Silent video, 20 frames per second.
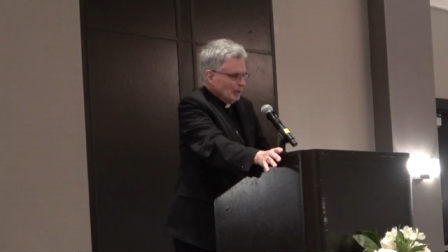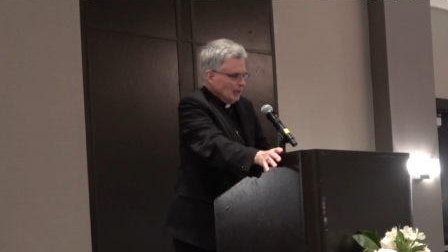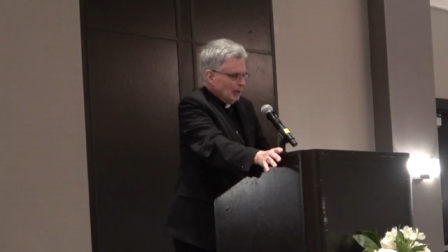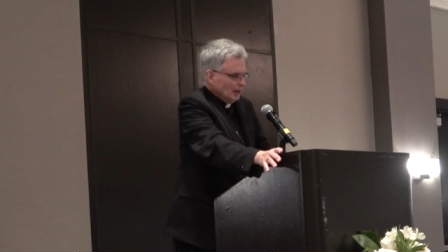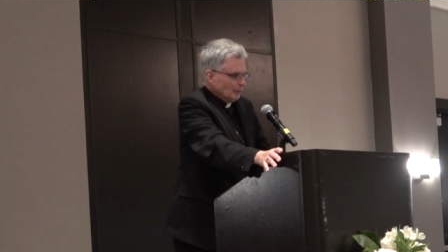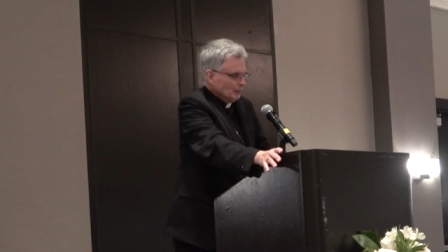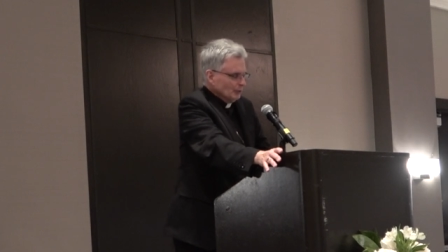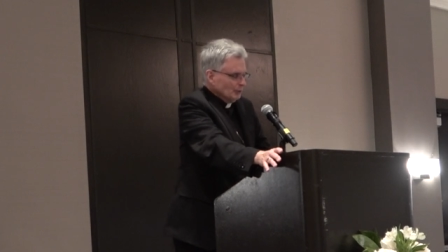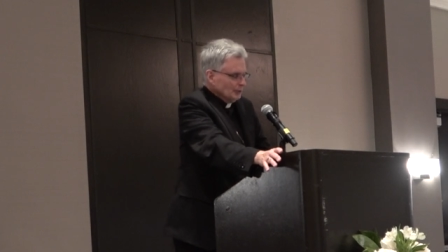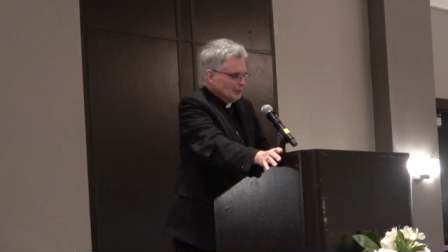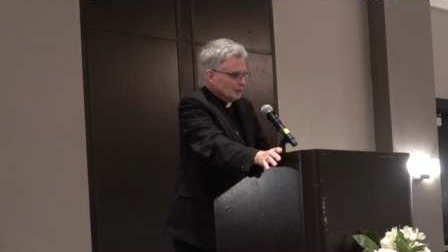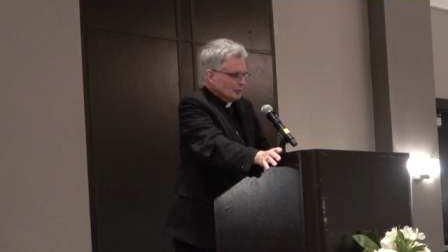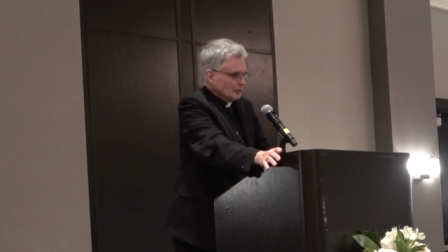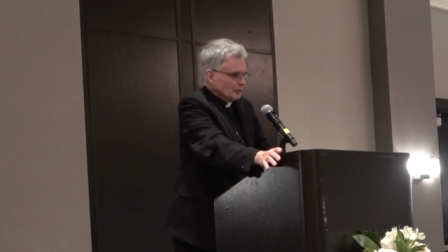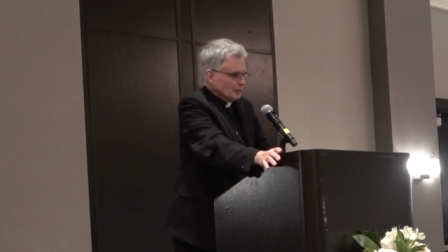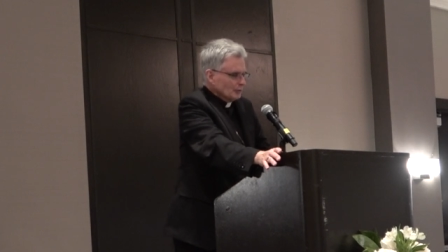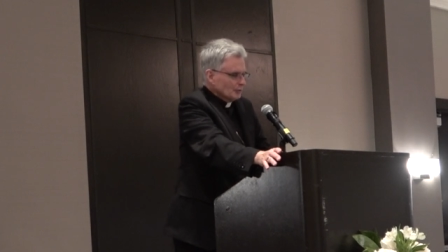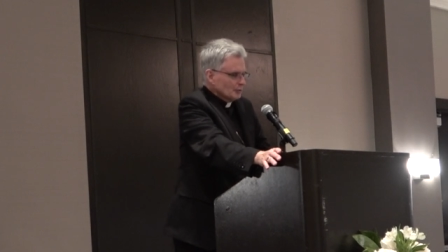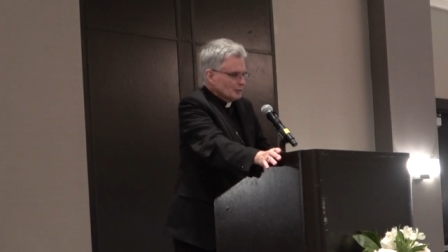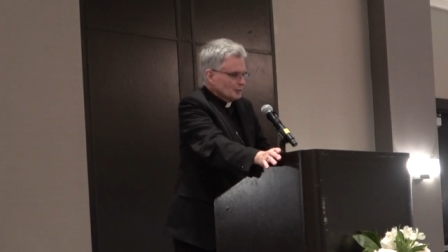I really
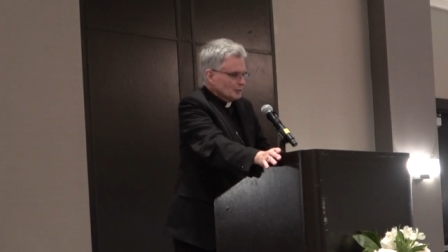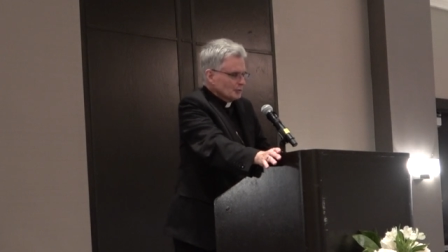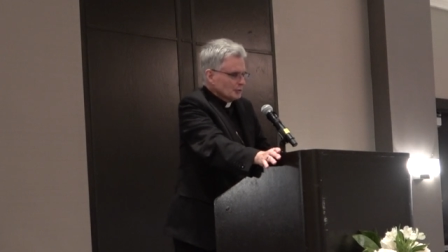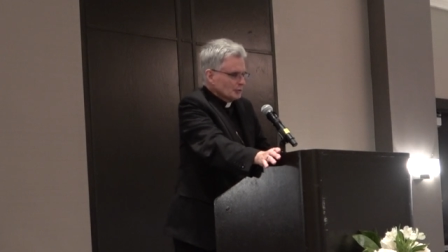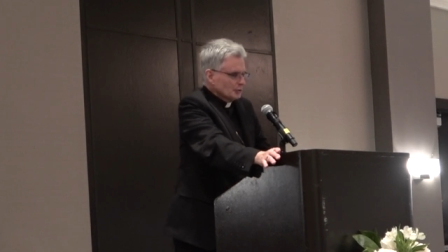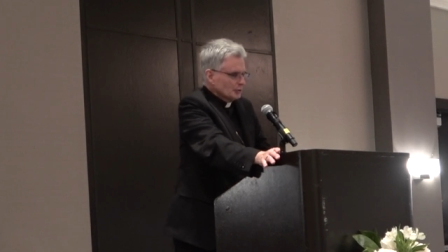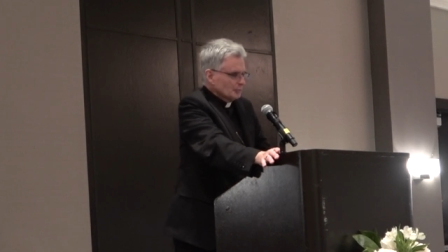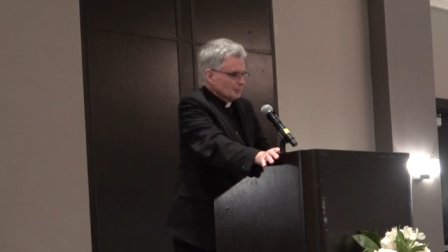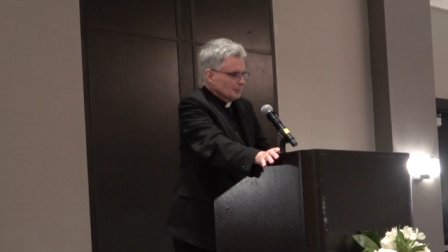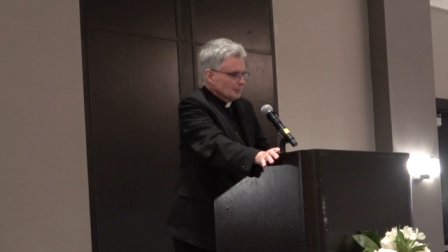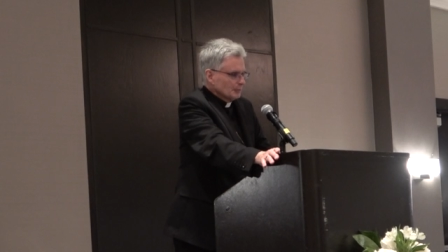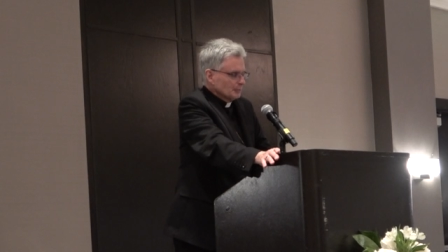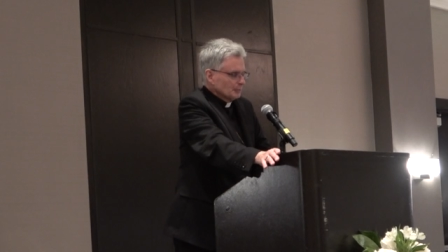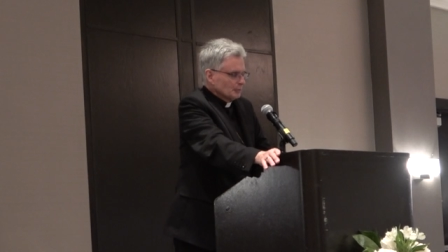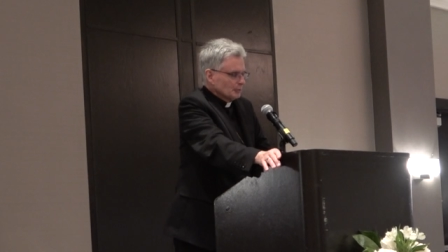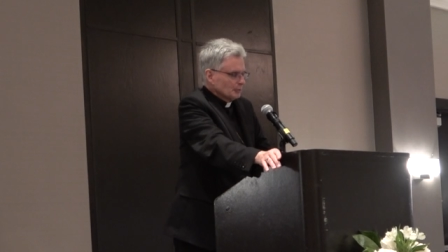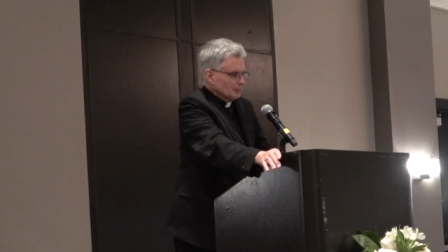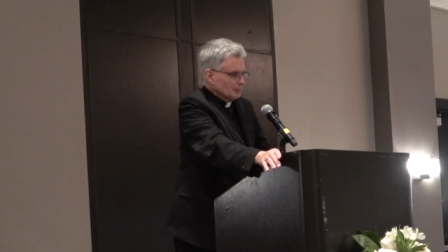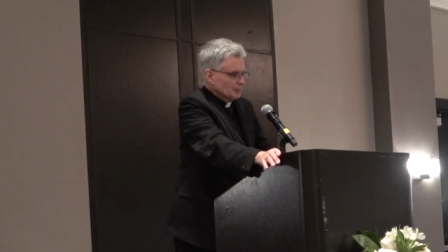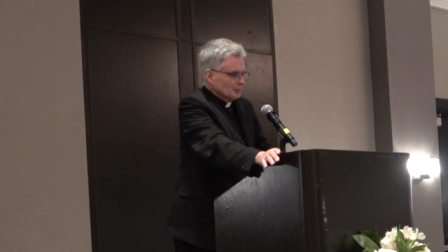encourage our young
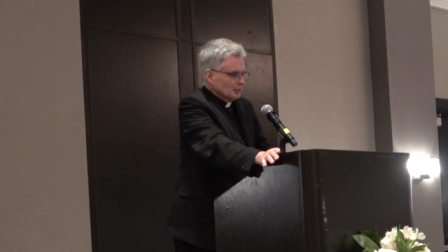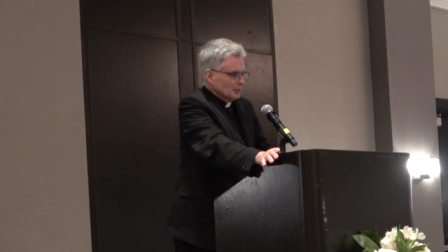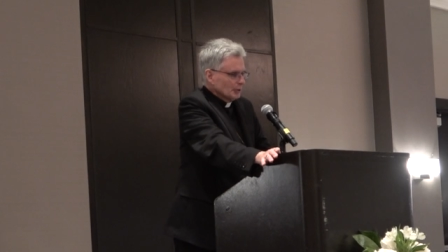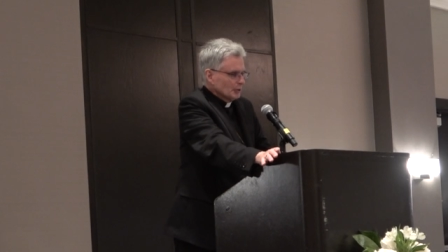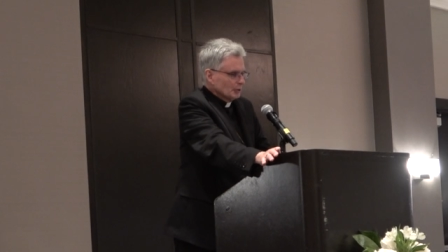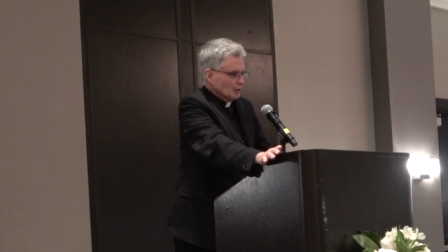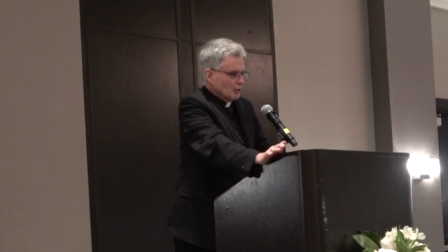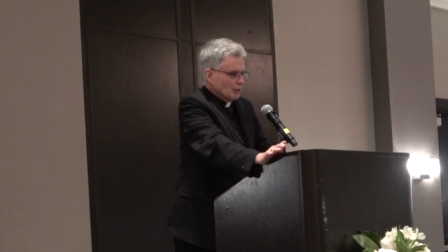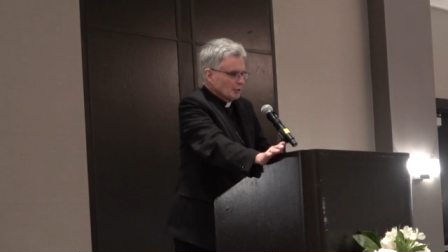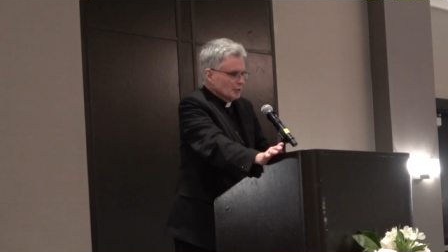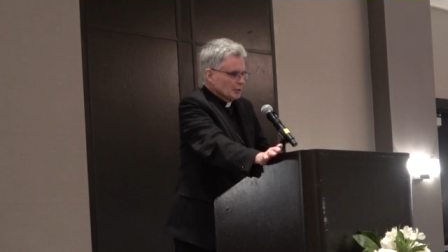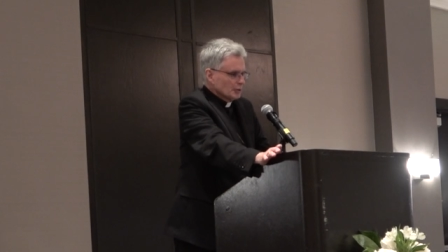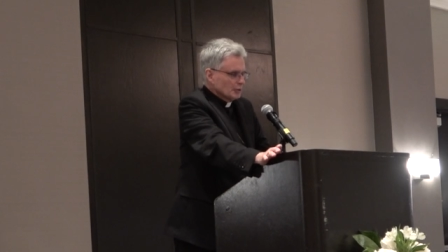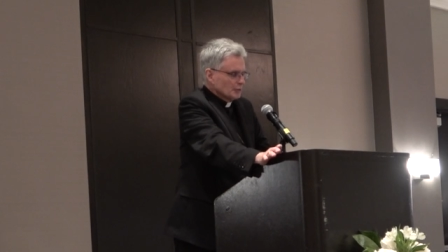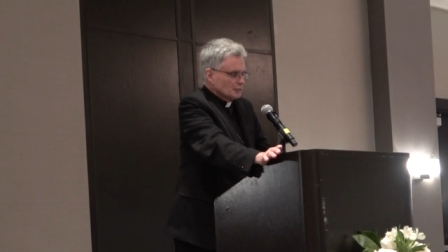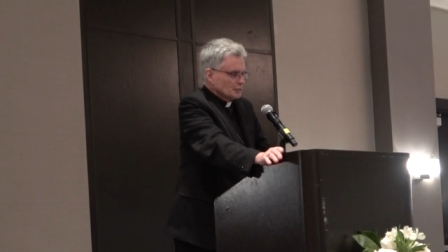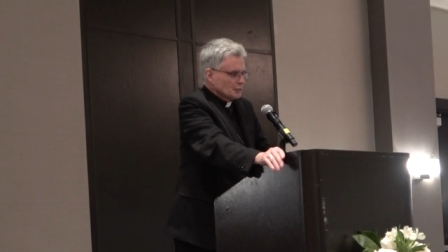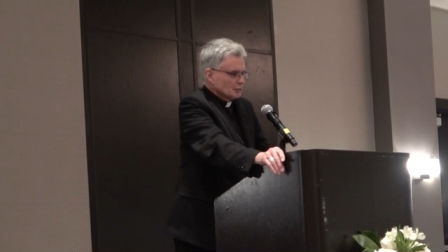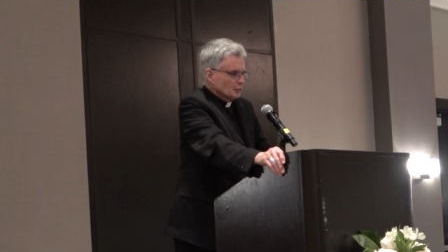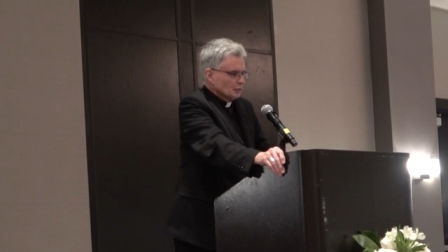people in all the
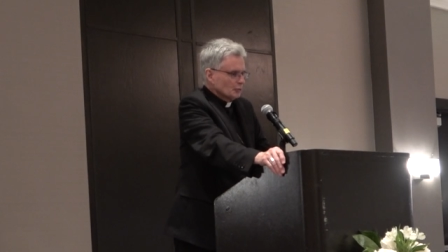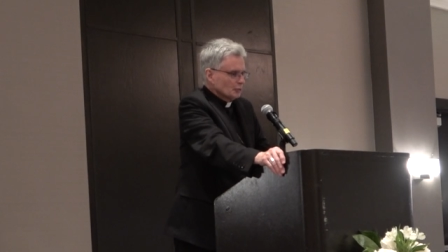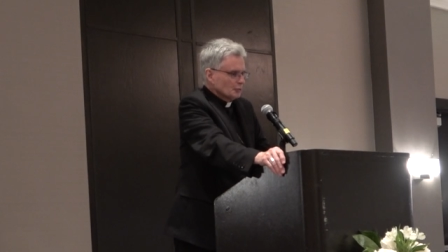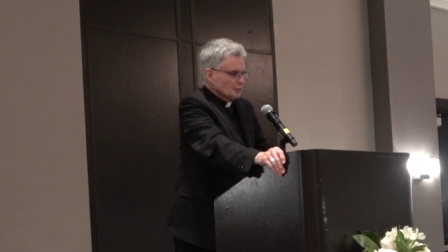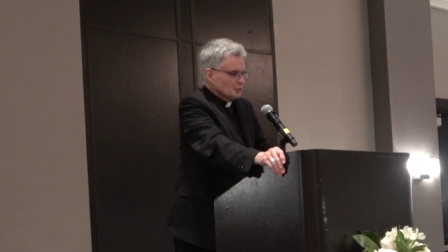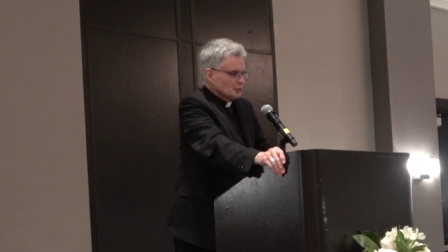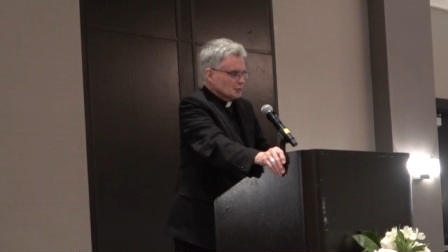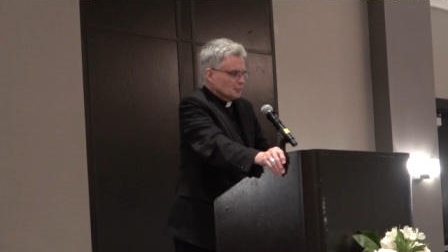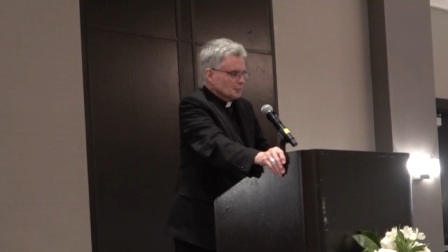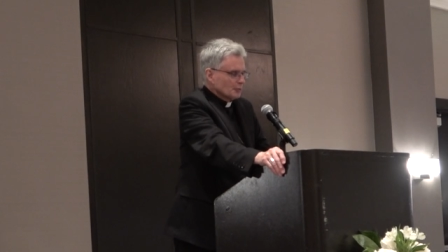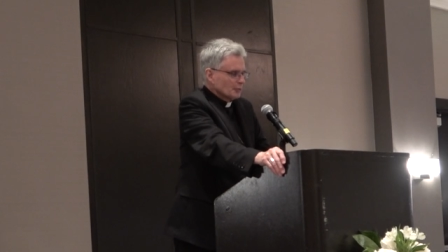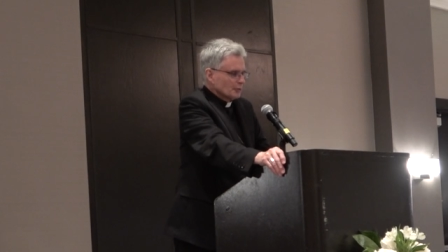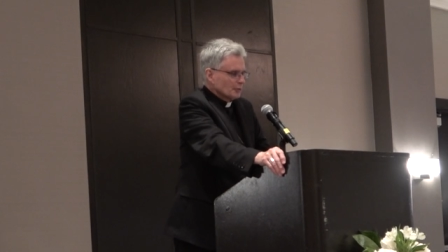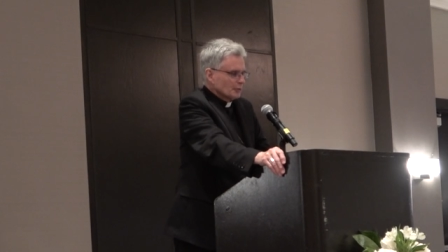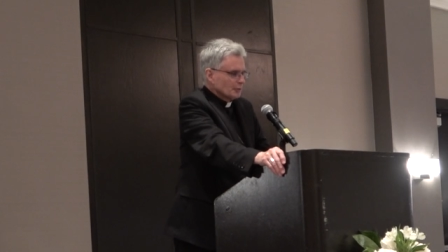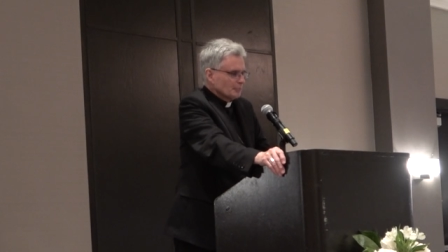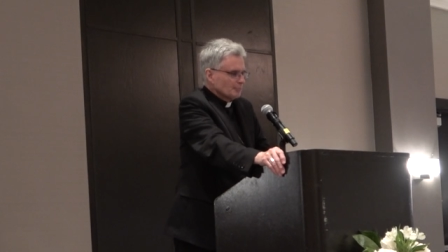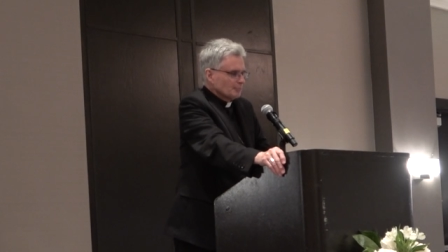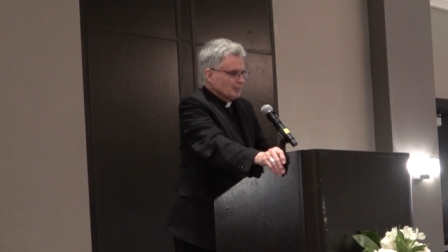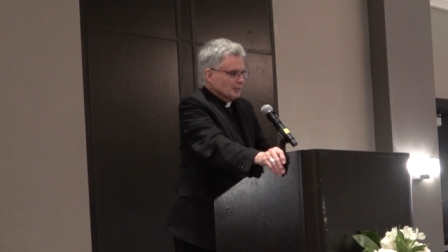gifts of the Holy
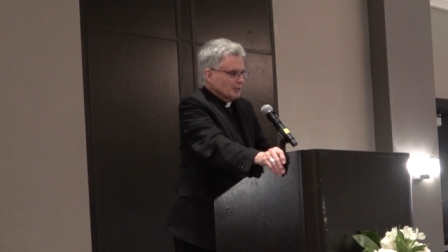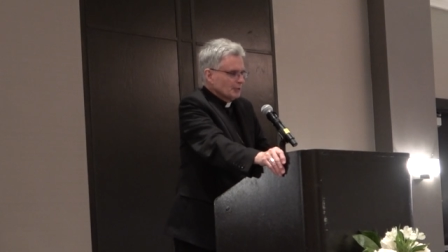Spirit